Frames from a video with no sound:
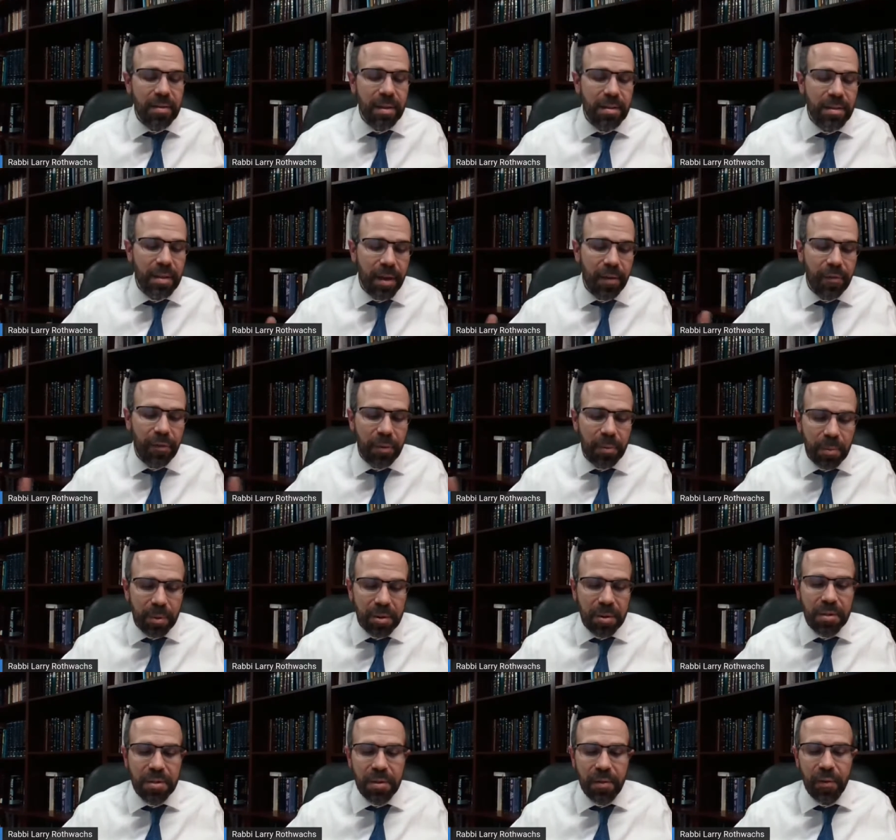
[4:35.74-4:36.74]
a sefer
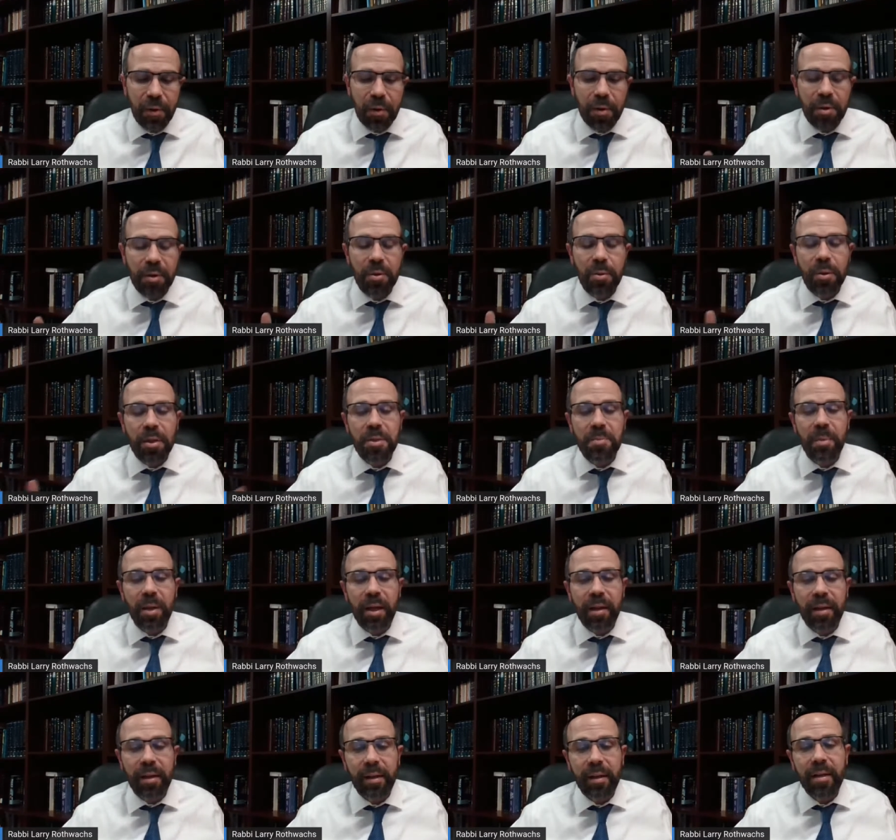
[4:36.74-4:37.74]
which is devoted to
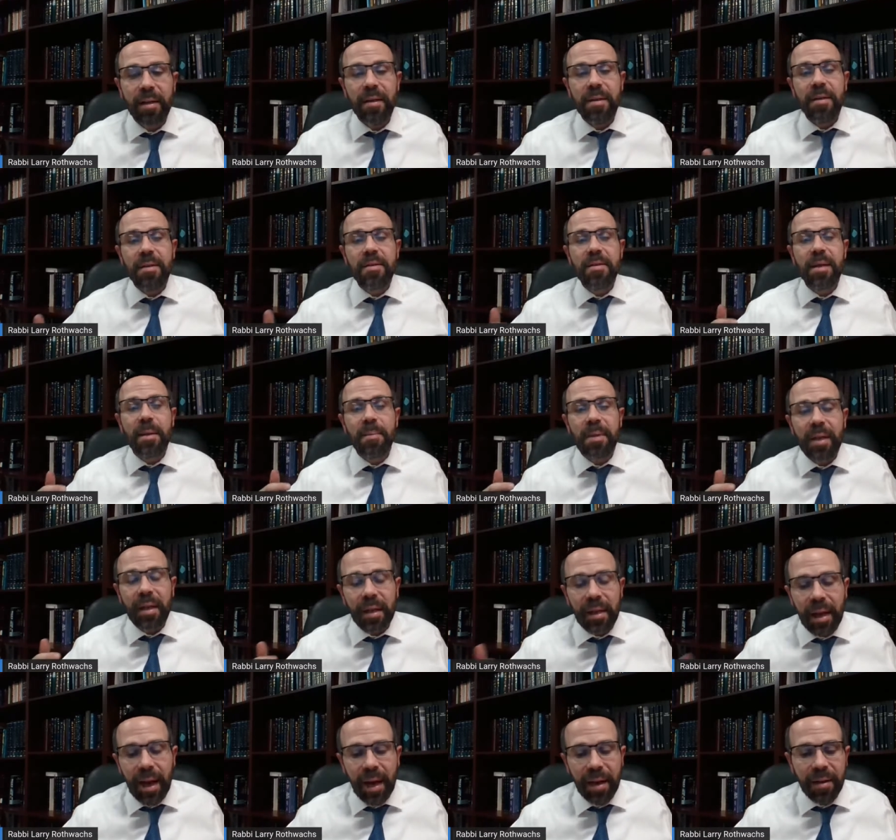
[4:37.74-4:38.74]
explaining some of the
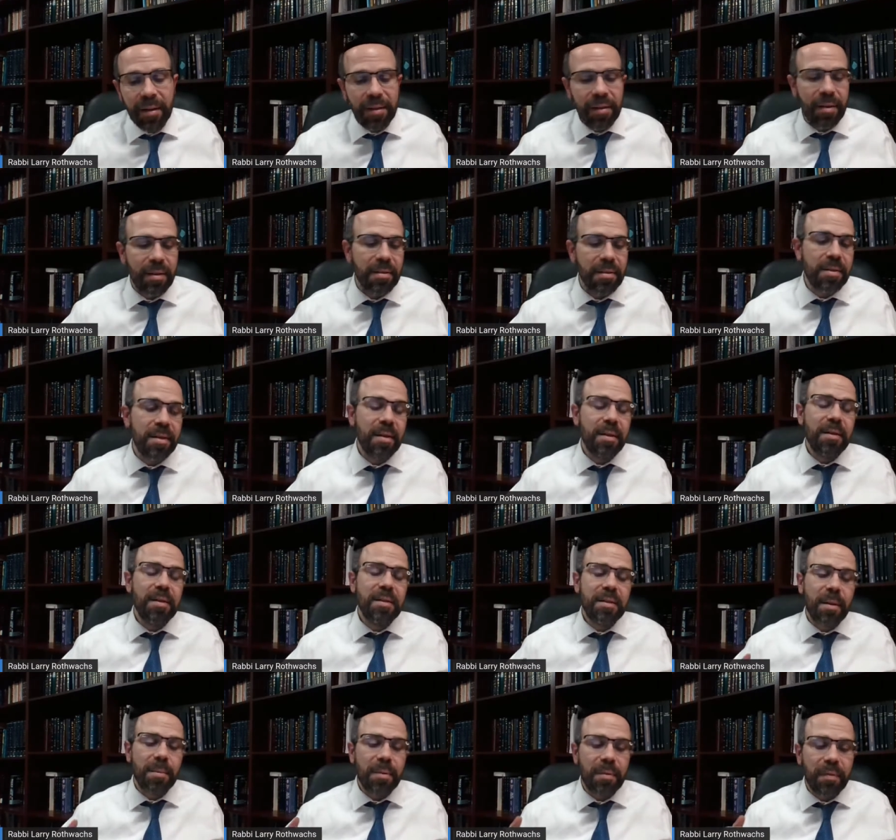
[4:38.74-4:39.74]
Agaditas,
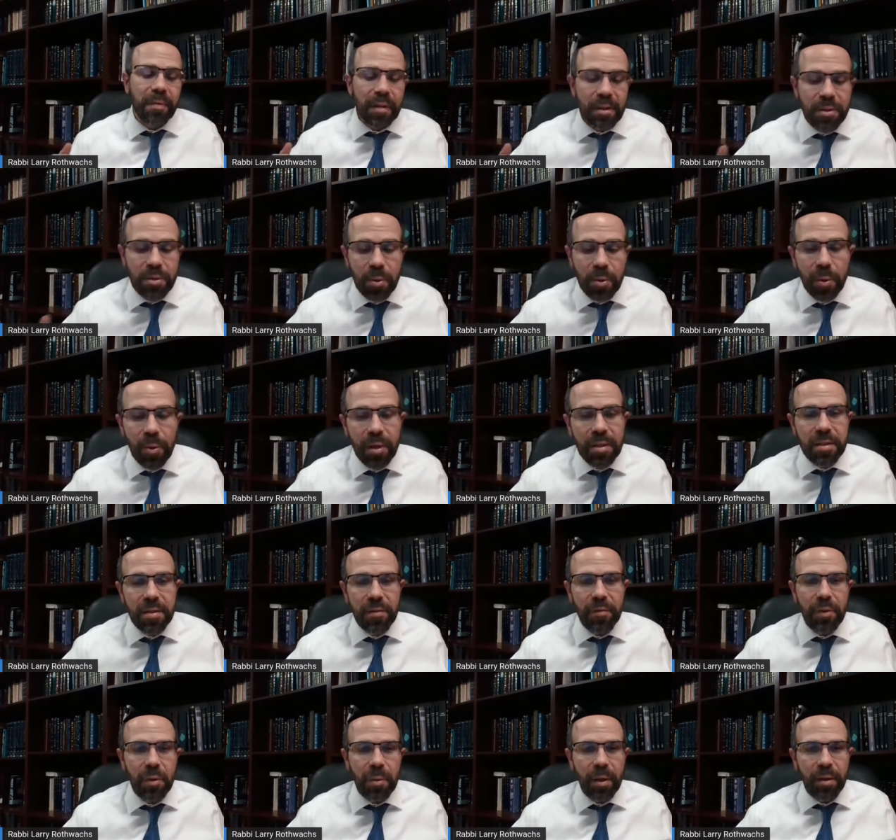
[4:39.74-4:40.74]
some of the stories,
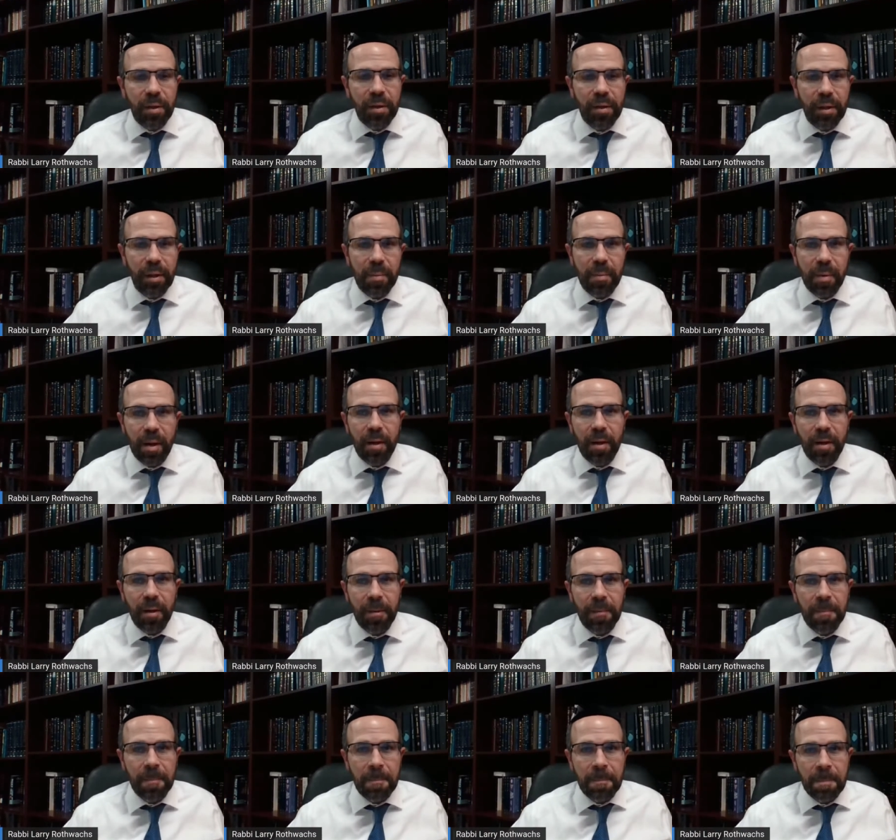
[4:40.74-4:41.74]
if you will, in the Gemara.